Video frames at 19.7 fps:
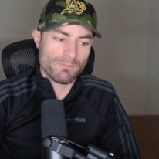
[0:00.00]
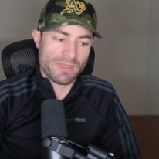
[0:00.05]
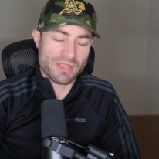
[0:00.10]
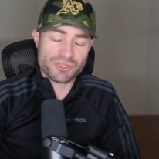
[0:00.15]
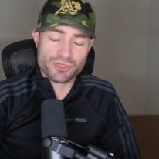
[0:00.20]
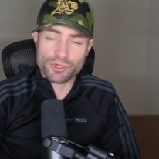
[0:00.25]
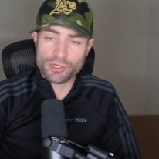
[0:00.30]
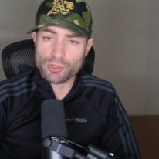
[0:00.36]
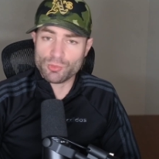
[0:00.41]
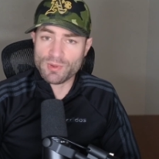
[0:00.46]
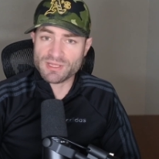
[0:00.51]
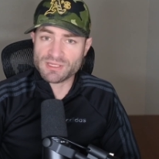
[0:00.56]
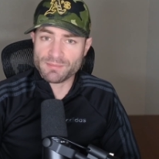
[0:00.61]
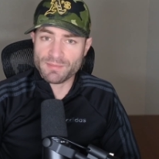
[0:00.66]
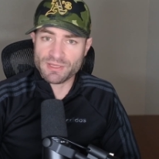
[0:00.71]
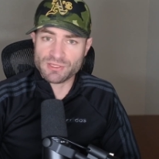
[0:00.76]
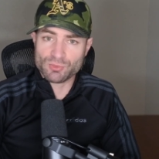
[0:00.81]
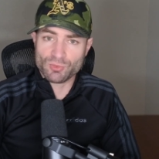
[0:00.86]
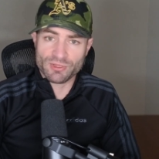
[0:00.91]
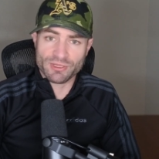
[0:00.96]
make sure your
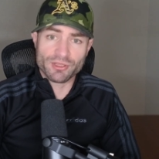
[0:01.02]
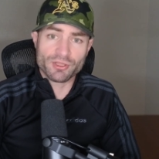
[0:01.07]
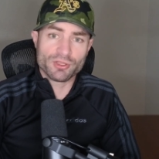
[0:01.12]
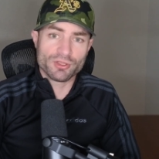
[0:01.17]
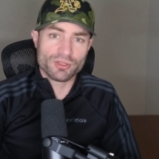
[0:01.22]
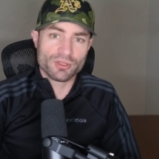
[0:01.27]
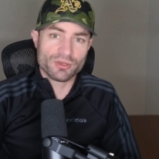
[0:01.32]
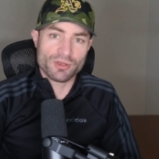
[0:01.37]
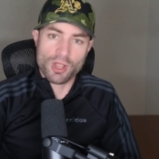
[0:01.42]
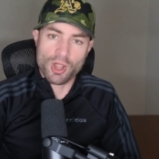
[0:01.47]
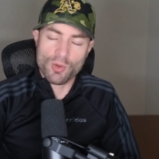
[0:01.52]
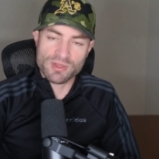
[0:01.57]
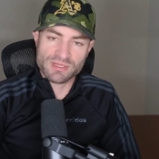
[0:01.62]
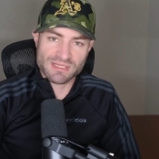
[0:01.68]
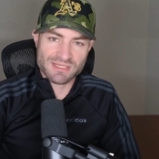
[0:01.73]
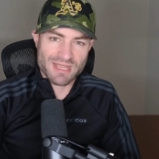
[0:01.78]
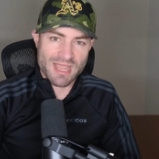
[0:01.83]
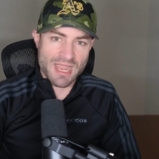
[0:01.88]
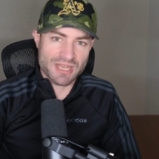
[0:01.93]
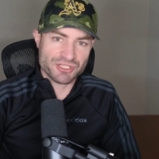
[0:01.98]
resume is really good.
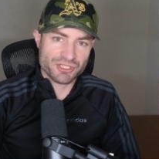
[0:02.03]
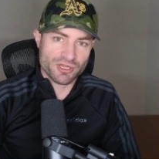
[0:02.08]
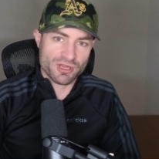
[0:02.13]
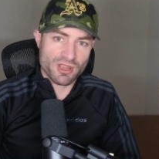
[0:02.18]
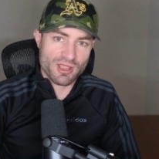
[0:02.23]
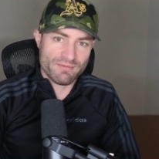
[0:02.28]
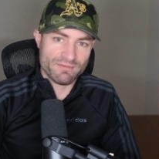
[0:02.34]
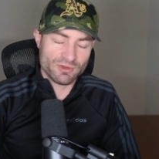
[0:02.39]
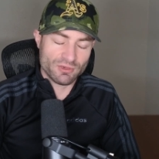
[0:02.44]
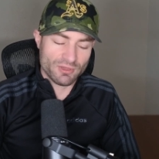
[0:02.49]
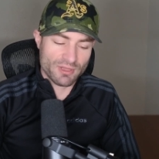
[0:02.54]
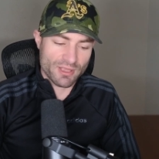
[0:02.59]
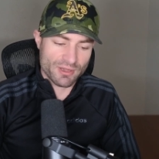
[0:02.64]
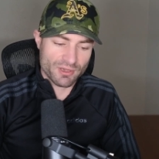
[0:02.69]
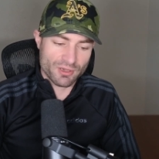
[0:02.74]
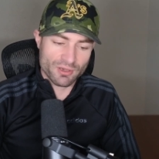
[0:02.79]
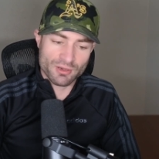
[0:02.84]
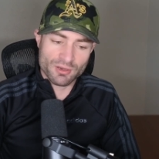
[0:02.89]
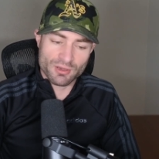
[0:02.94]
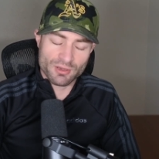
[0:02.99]
Always attach a cover
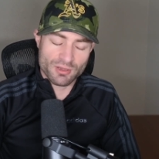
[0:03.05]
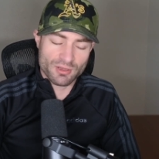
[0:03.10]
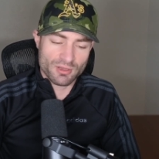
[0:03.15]
letter.